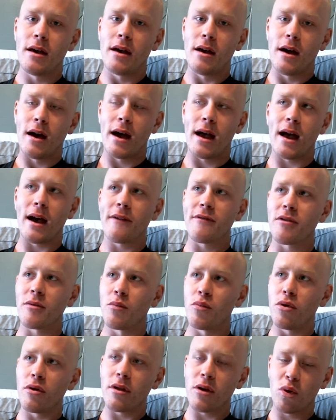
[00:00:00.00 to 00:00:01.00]
I have some
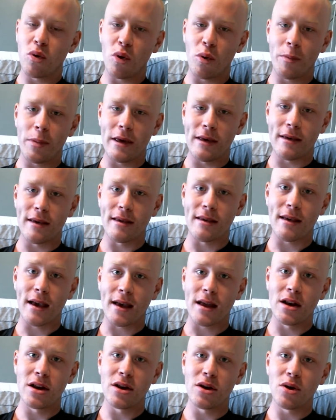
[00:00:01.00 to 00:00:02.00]
really cool pieces I
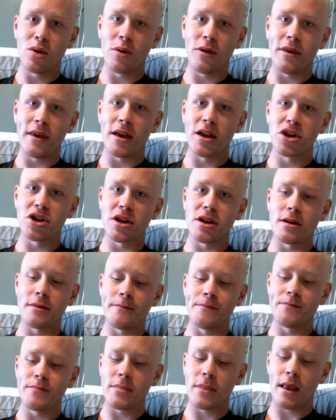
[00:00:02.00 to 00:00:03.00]
can do with the engine,
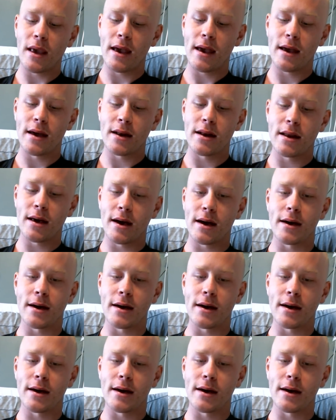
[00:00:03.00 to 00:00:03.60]
and